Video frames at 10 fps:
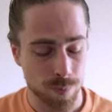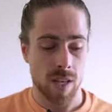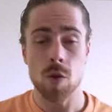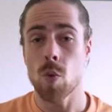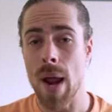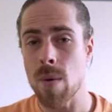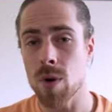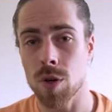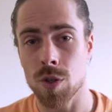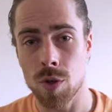And the way
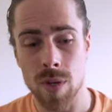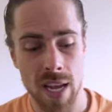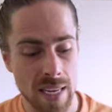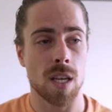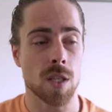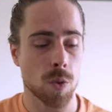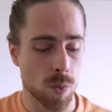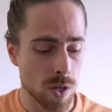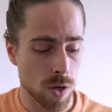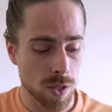we're gonna do that is
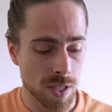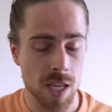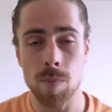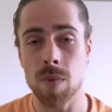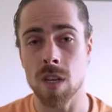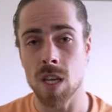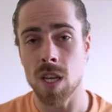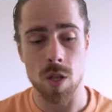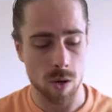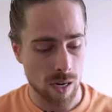we're gonna keep the
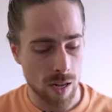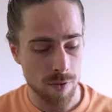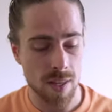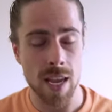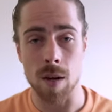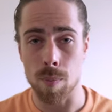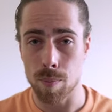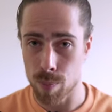keys on our left hand